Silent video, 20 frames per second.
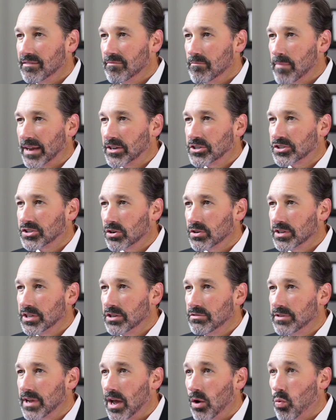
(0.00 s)
make sure
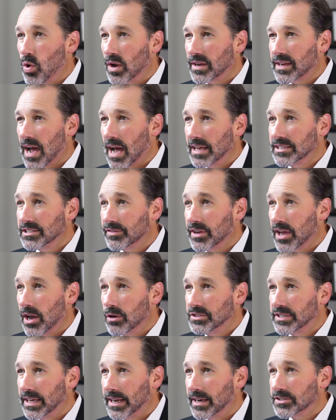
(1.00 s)
you know what kinds of
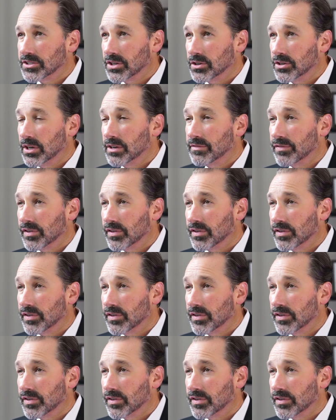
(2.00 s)
co-tenants are good